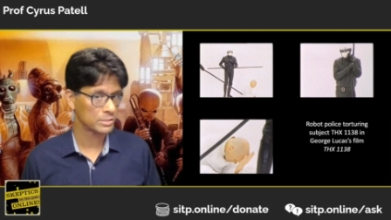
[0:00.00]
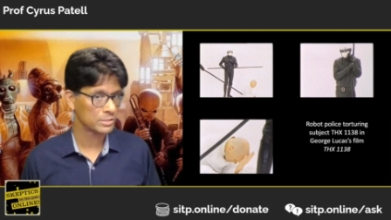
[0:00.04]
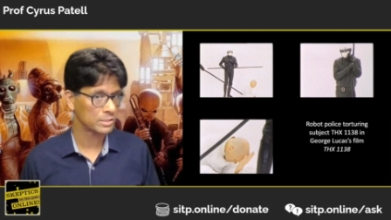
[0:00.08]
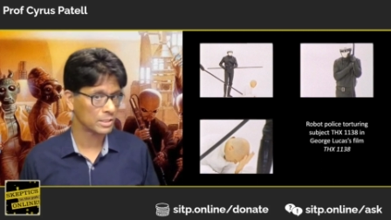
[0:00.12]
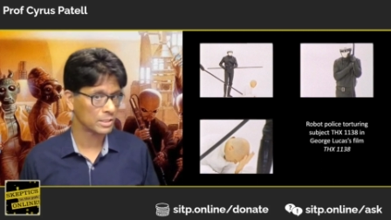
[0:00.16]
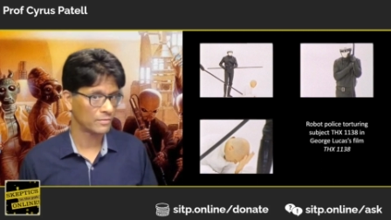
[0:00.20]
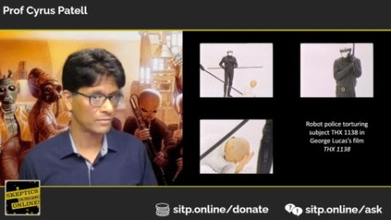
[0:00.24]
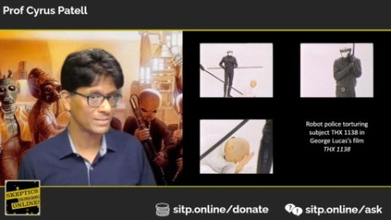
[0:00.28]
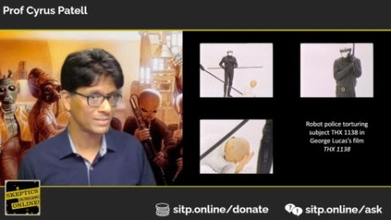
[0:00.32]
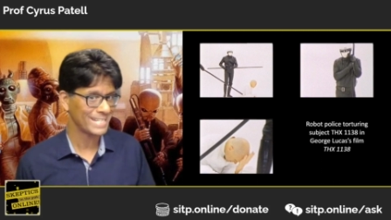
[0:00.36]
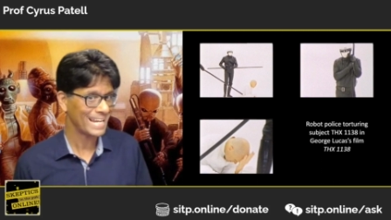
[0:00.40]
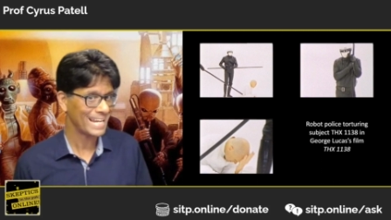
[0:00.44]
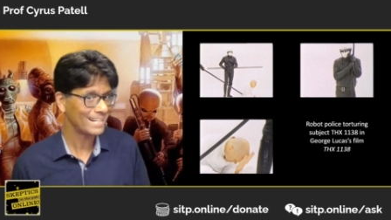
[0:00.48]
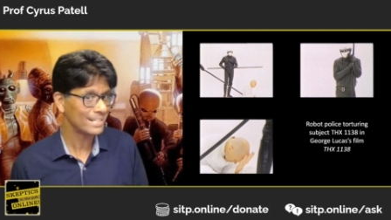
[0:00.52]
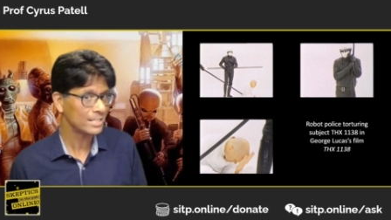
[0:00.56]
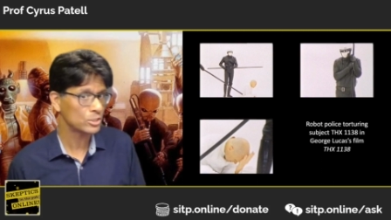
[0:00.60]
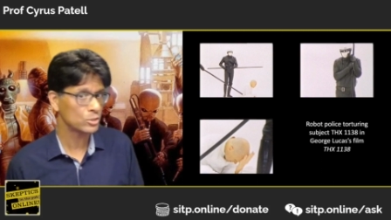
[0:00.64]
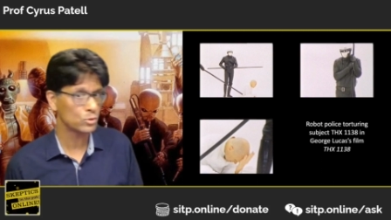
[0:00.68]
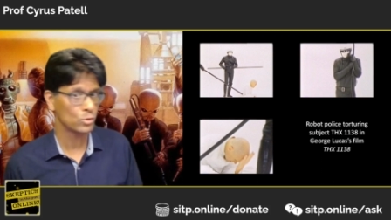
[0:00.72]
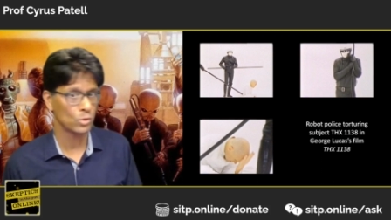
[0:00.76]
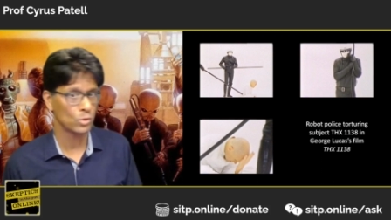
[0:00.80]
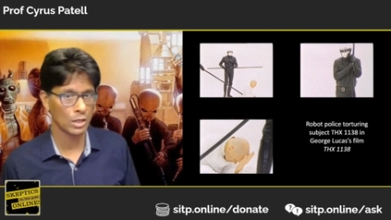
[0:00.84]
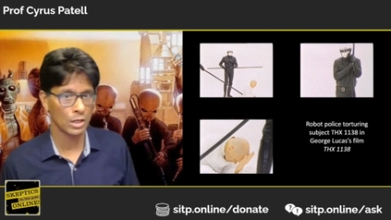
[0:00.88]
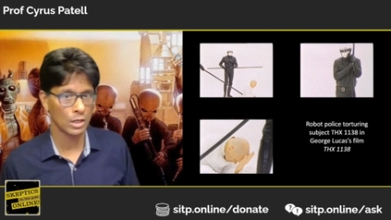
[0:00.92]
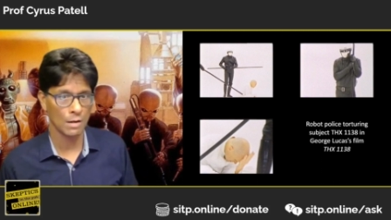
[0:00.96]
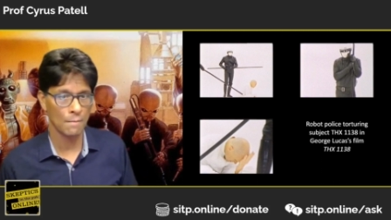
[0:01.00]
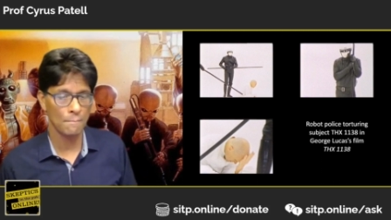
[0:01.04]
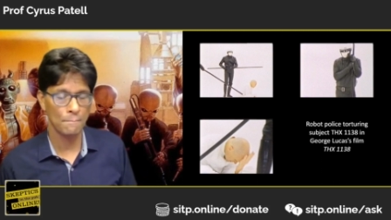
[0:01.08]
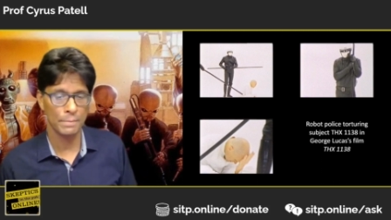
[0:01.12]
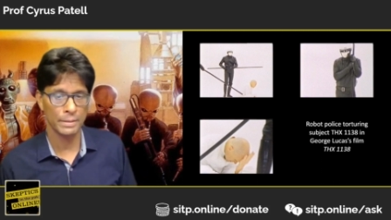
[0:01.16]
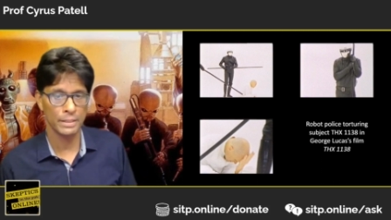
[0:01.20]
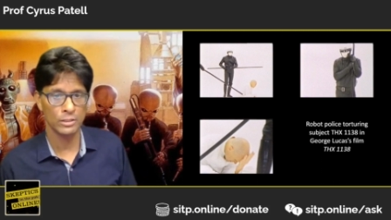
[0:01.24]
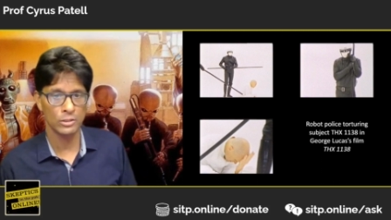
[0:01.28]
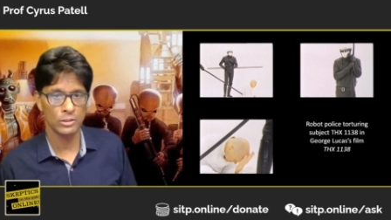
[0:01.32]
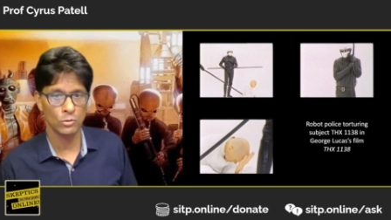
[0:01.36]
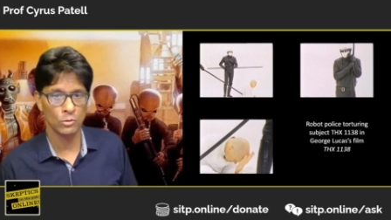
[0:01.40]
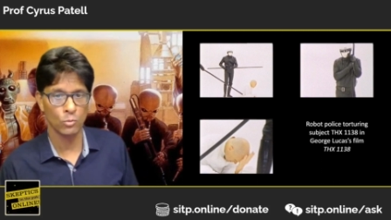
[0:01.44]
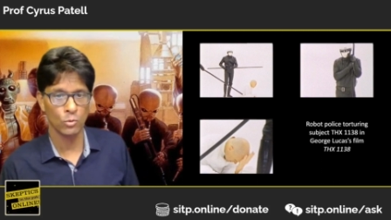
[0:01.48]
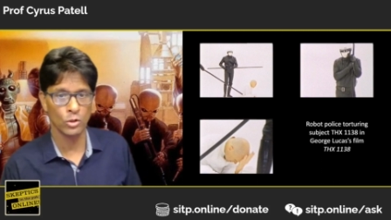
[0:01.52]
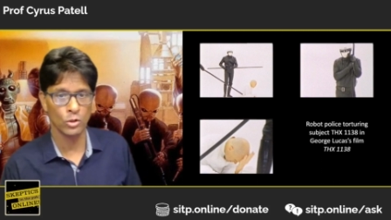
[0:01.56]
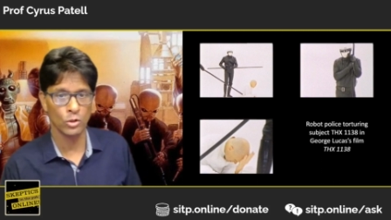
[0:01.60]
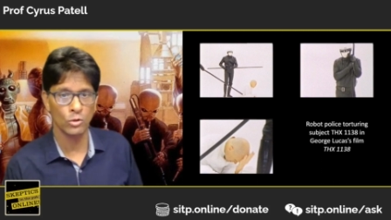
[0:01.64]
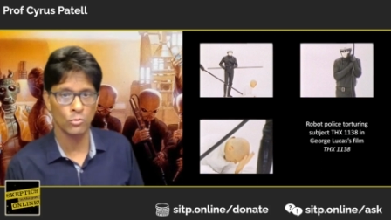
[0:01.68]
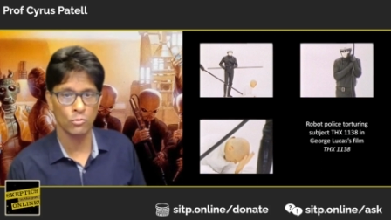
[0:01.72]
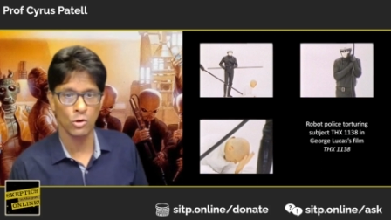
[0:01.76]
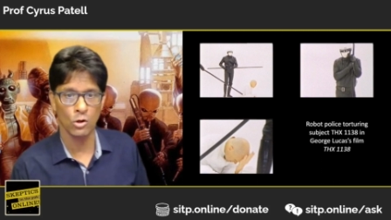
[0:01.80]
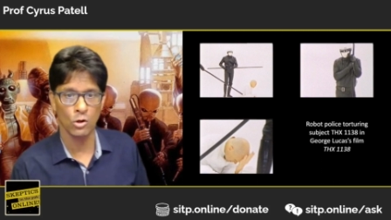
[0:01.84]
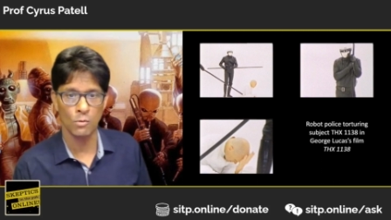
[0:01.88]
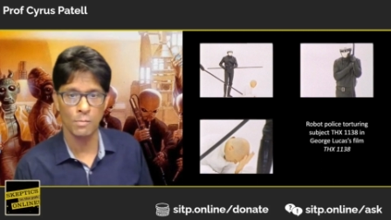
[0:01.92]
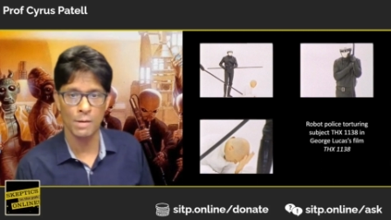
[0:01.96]
that have tended to accompany the word
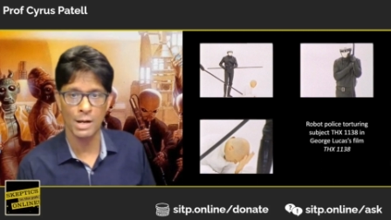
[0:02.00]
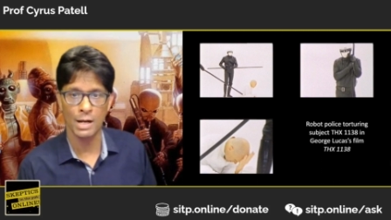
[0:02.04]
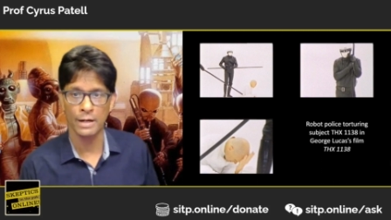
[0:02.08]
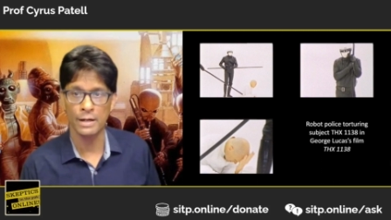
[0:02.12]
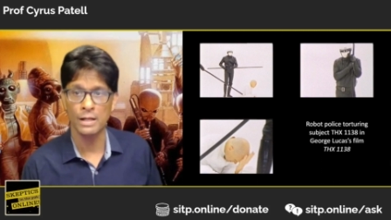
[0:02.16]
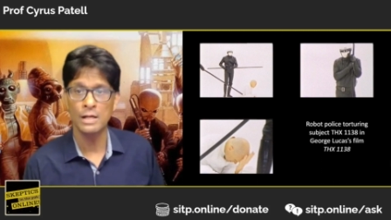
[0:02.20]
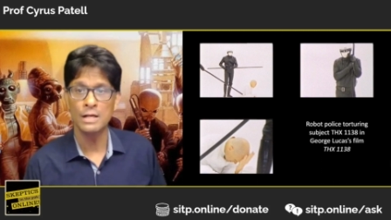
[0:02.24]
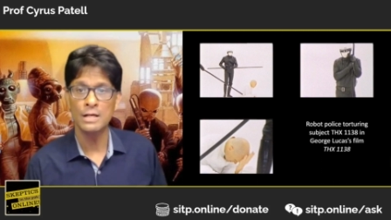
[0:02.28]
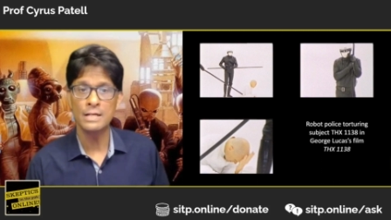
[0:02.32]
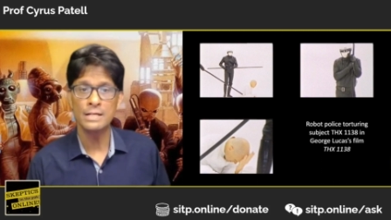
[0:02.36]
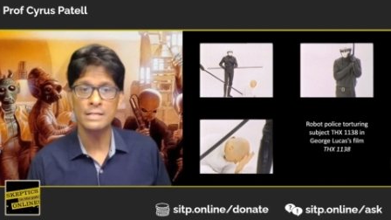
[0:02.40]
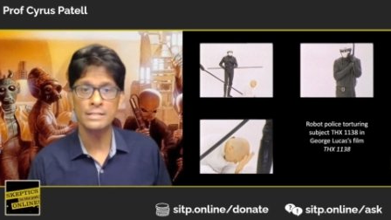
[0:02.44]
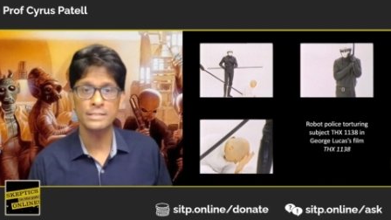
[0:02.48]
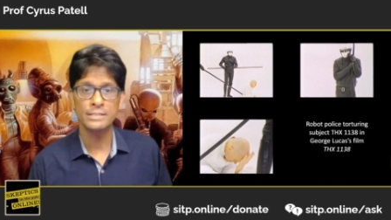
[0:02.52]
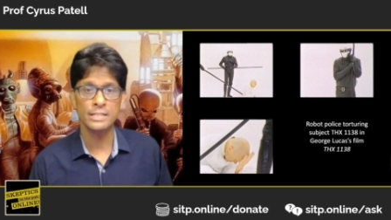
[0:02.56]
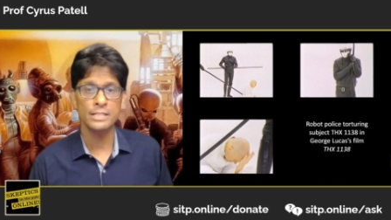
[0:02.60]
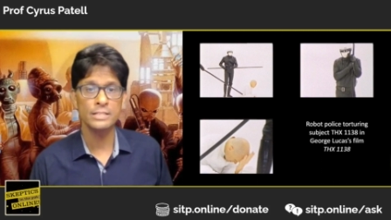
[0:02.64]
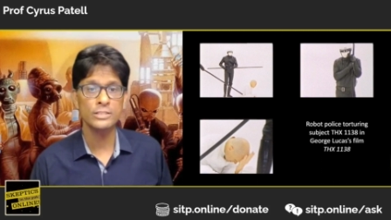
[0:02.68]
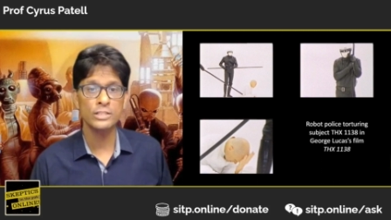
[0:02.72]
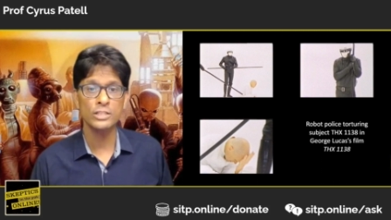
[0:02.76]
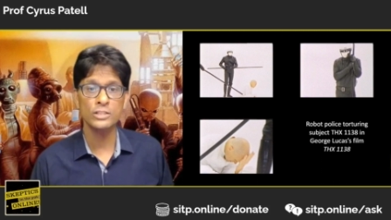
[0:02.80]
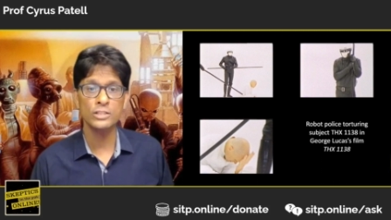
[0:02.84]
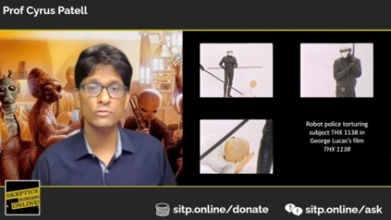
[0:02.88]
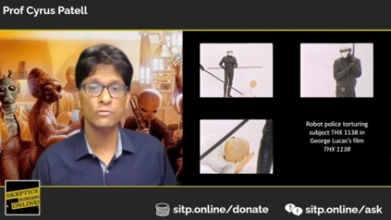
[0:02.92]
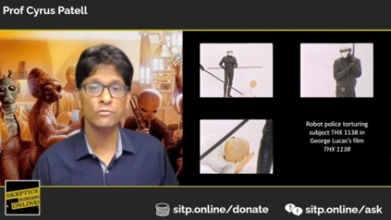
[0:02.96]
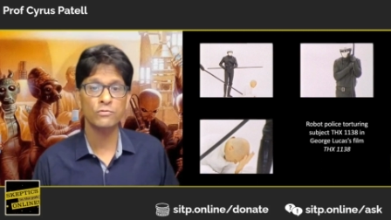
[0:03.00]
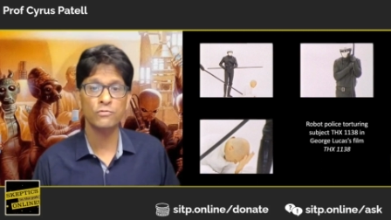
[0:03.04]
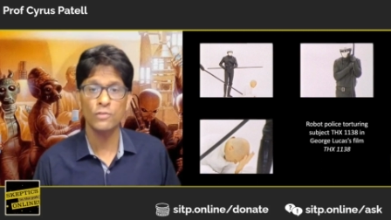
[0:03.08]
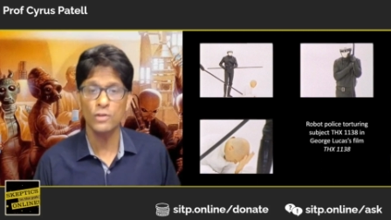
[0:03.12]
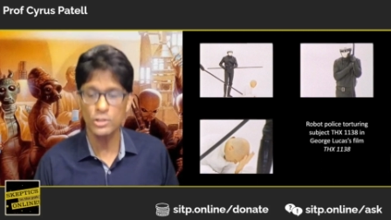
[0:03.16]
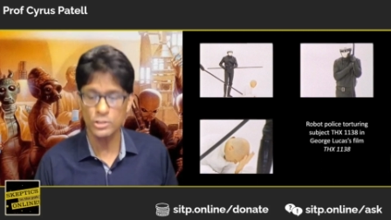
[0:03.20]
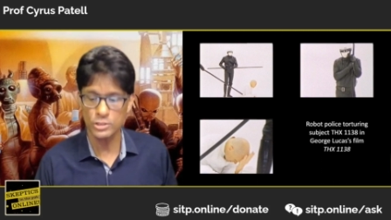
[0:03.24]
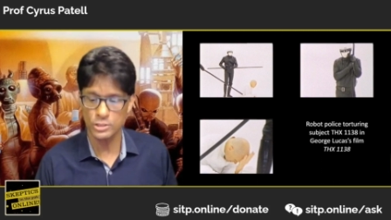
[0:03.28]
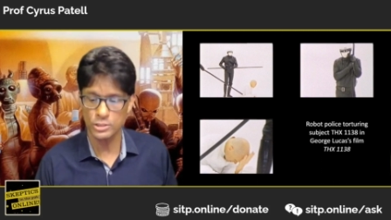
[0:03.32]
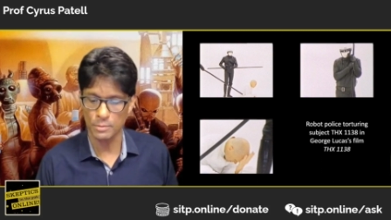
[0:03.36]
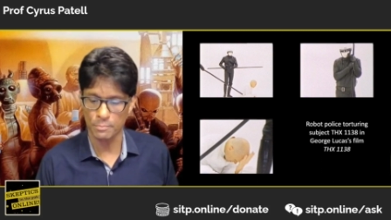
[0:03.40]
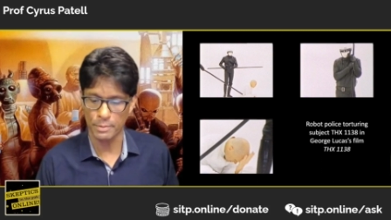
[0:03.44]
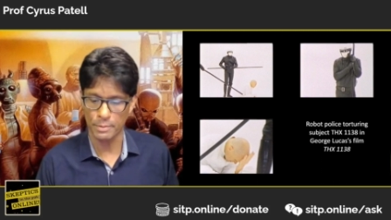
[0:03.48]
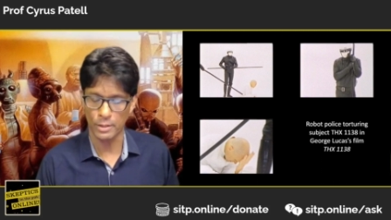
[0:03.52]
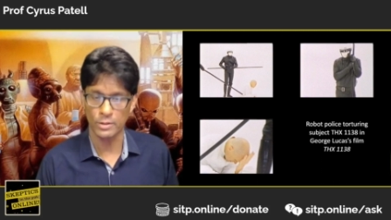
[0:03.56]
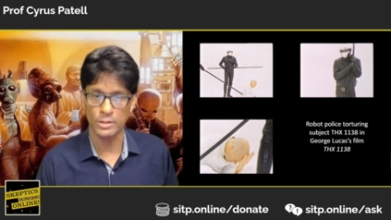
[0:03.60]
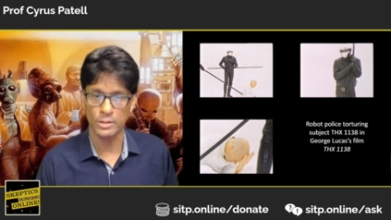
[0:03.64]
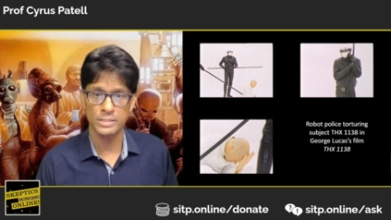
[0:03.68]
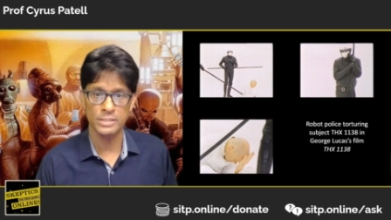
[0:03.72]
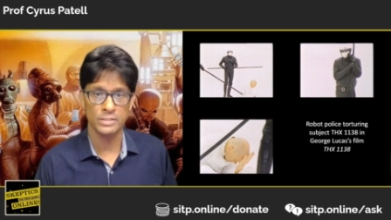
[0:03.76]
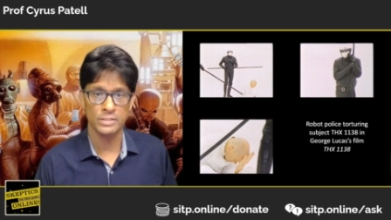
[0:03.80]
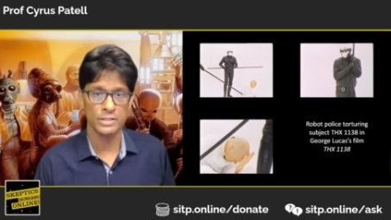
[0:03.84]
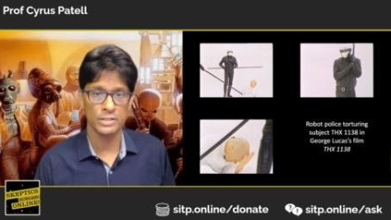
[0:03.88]
robot since its first appearance in the